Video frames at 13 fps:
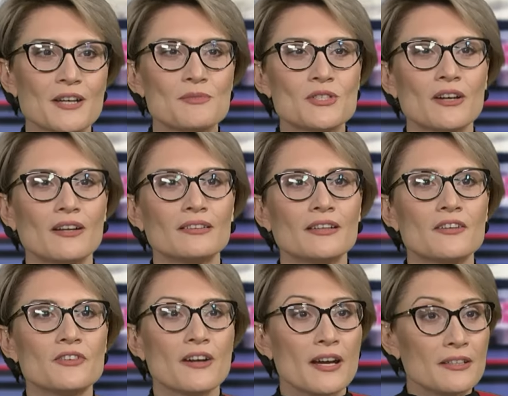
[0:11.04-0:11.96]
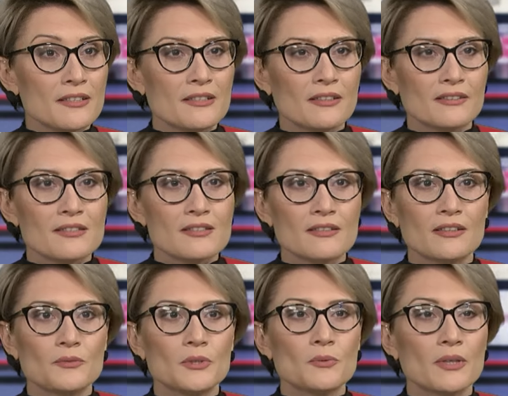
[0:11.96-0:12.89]
time, so I'll dive right in and
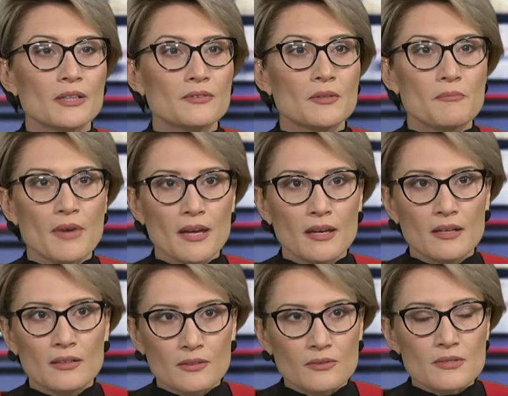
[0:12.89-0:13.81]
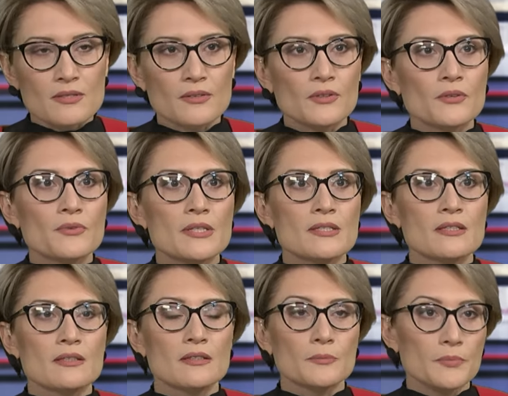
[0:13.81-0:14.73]
start with one of the main goals of your
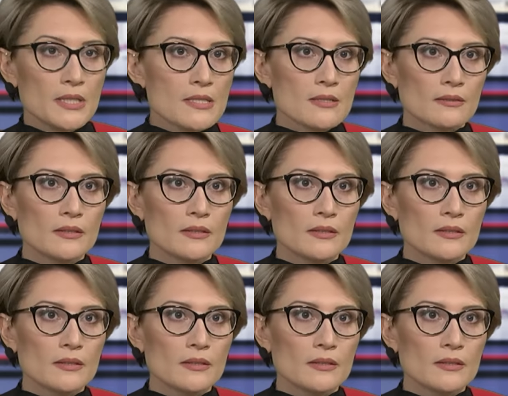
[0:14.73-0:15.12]
visit, the peace